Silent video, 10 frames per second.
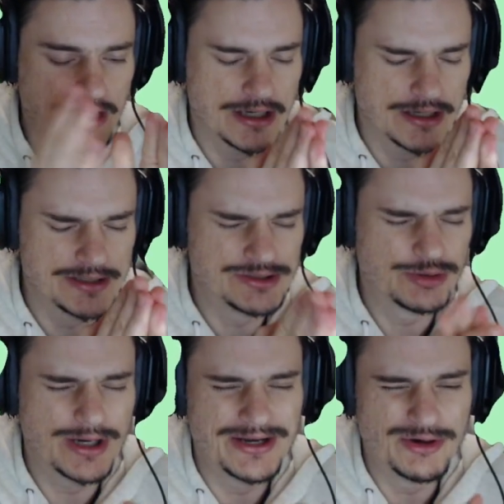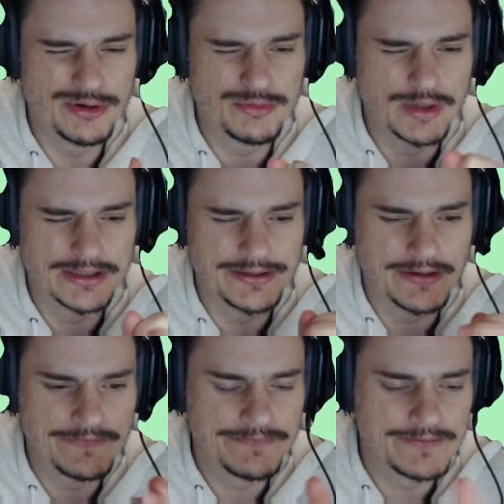Do I know it well
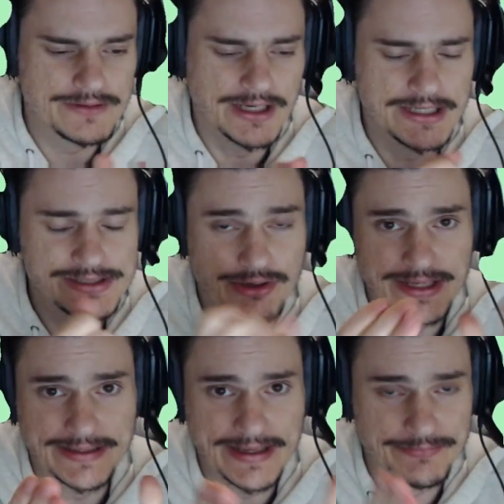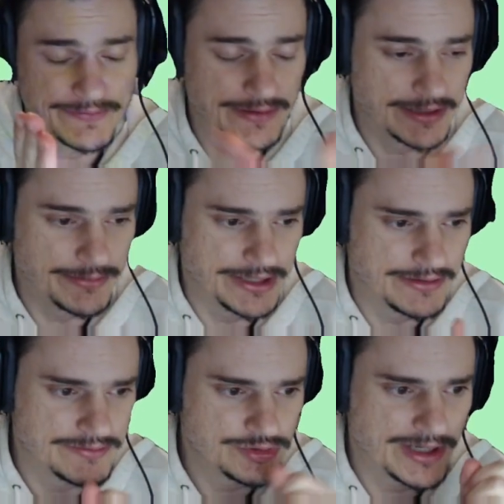enough? Sorry, in game development.
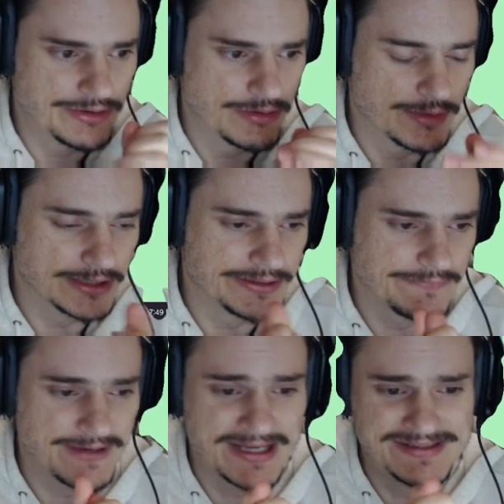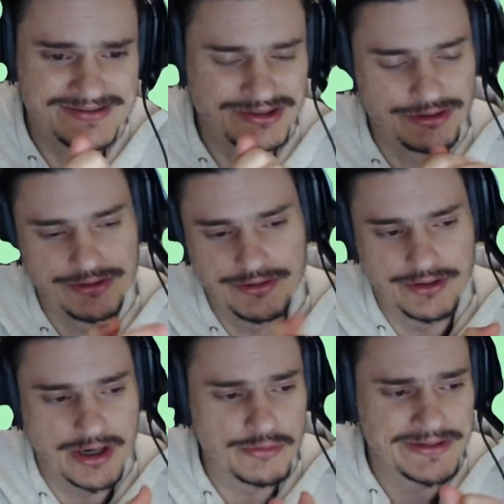Do I know it well enough? I don't know.
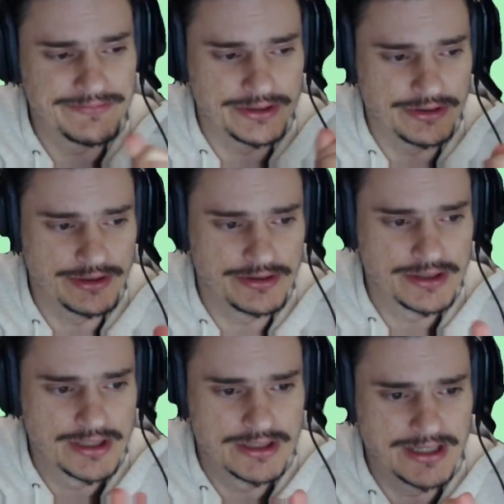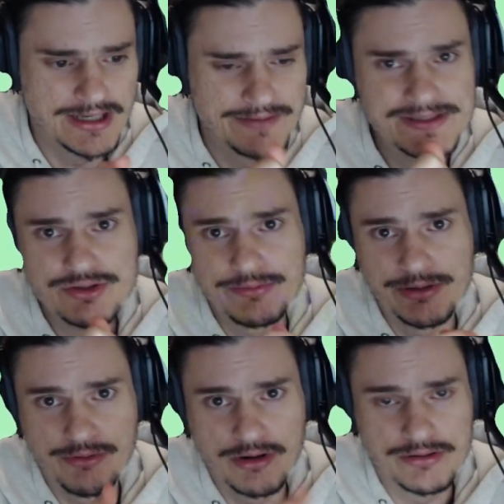I'll give it a go. This could
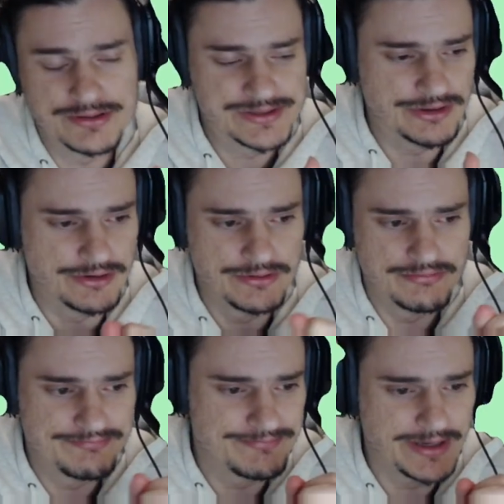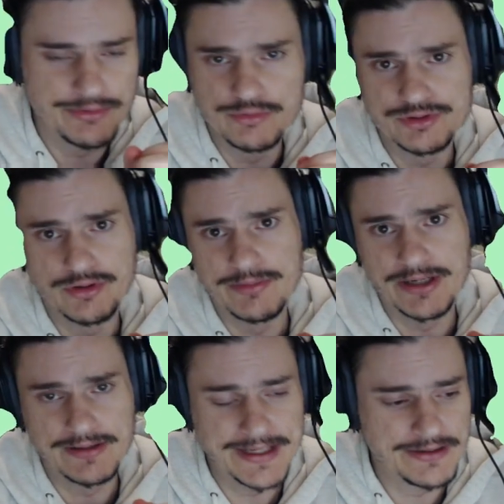be wrong, so maybe we'll talk about
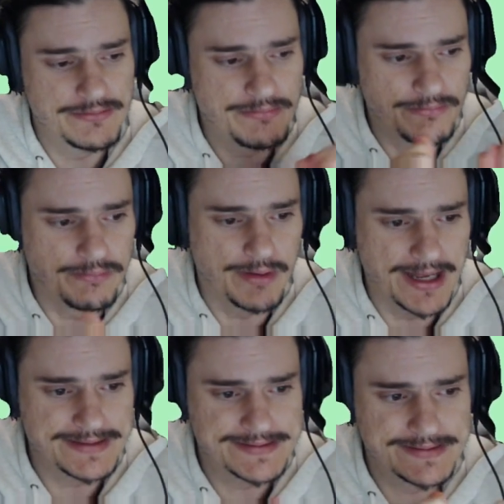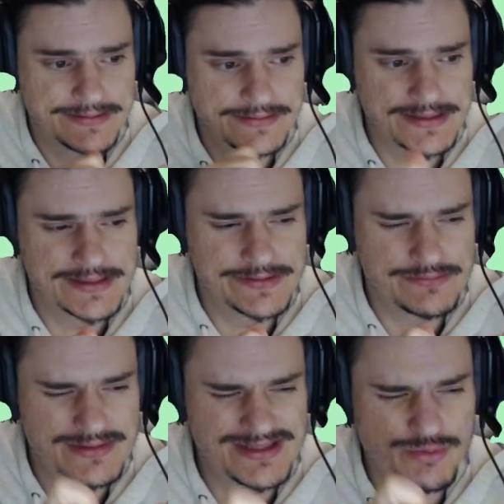it later. But this
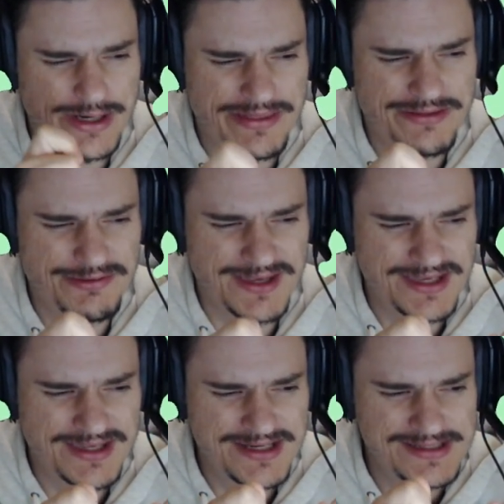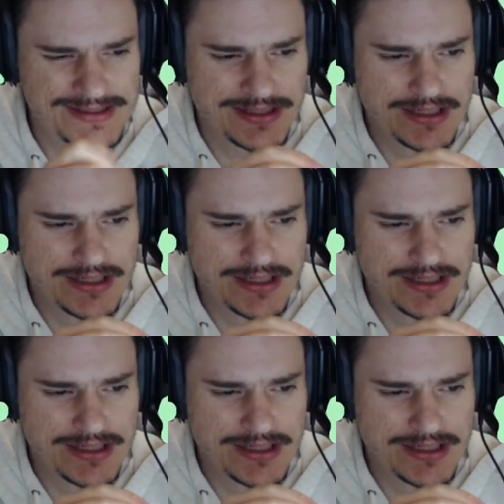is what I think it is.